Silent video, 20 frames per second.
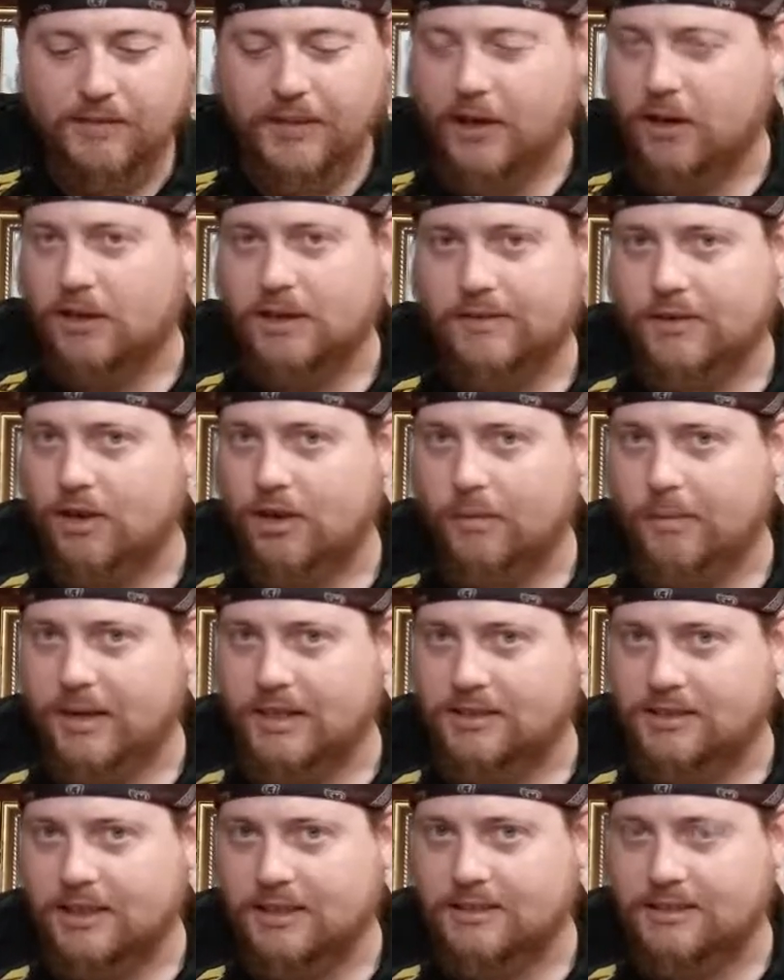They don't even all
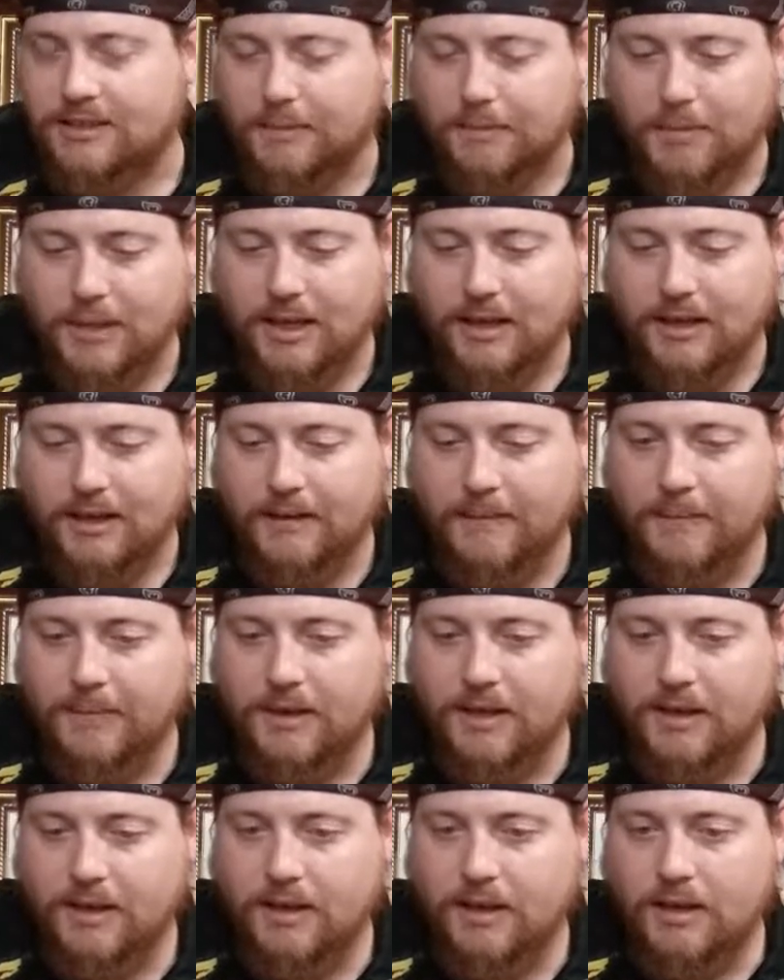make sense to me.
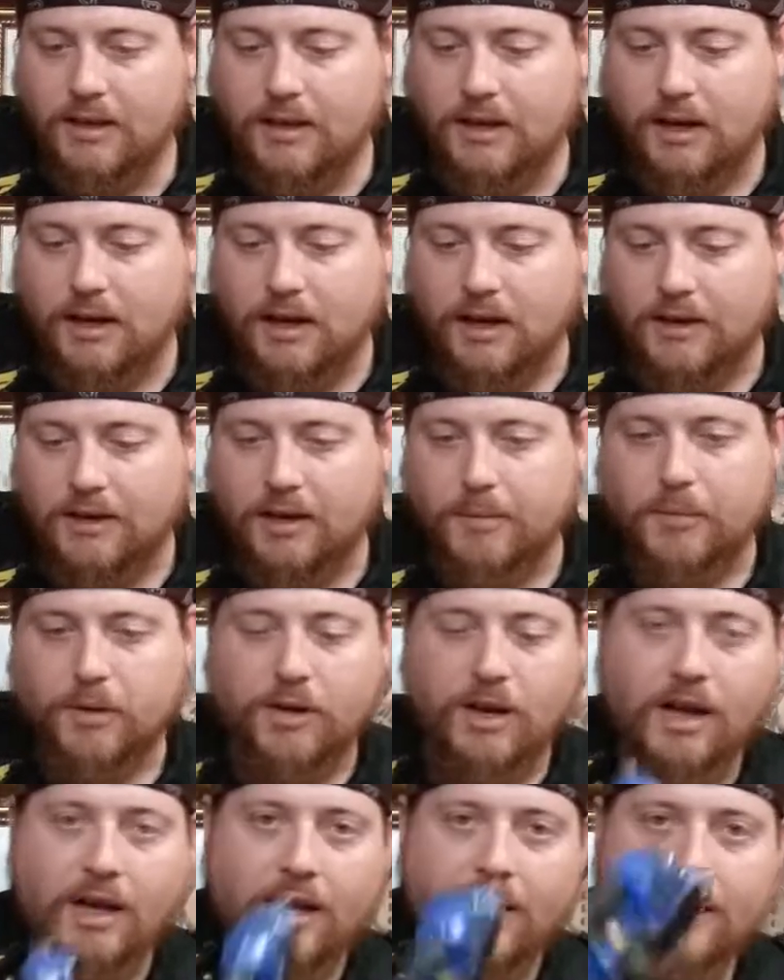Number
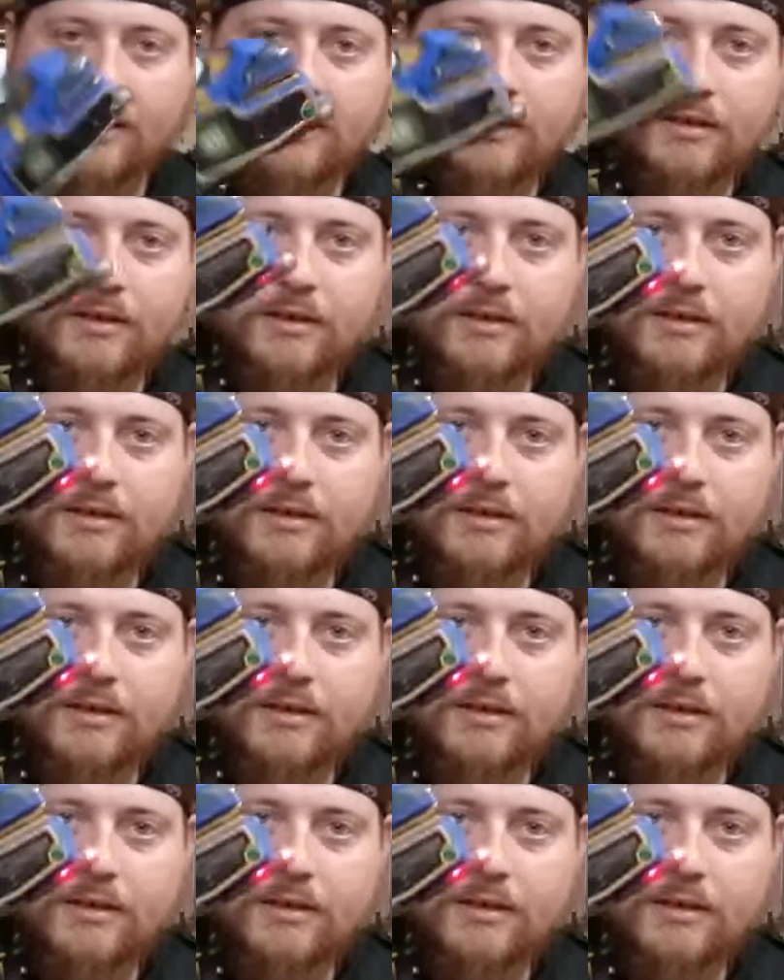9,